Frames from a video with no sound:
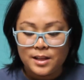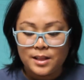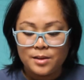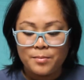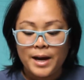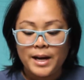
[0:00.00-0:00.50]
The
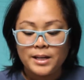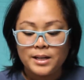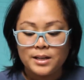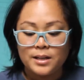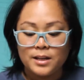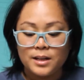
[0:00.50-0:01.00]
mind
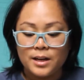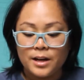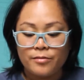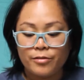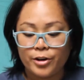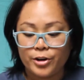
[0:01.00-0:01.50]

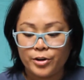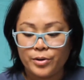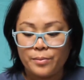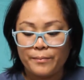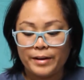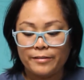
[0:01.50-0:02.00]
governed
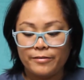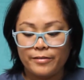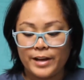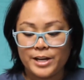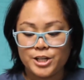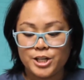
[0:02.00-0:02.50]
by
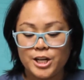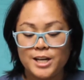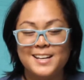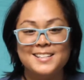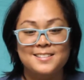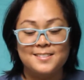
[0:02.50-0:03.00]
flesh
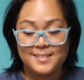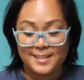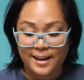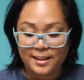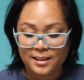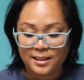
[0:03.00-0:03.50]
is death,